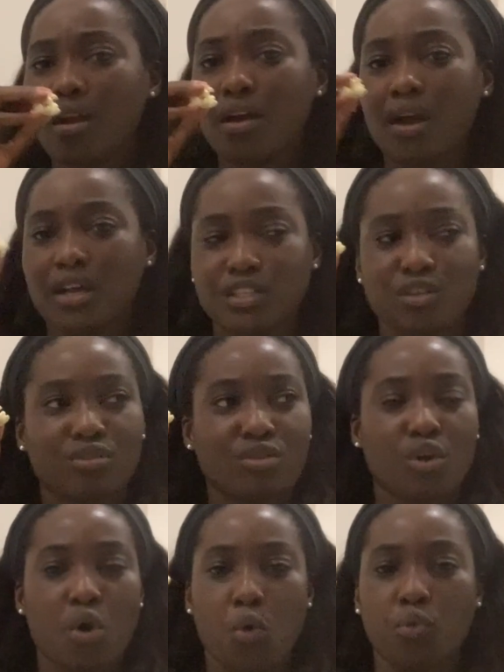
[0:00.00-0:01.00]
Because they don't
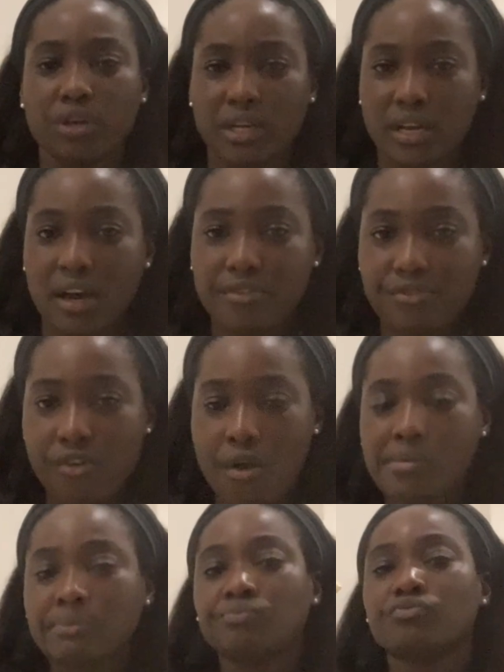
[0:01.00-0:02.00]
look old enough
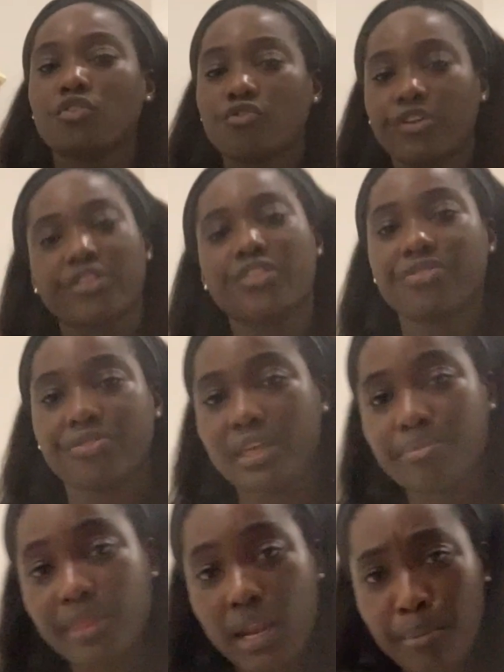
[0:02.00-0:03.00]
for the
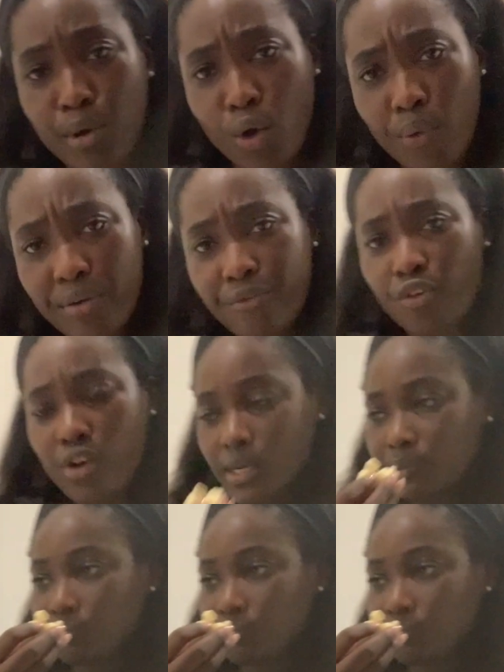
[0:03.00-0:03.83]
theme that I'm going for.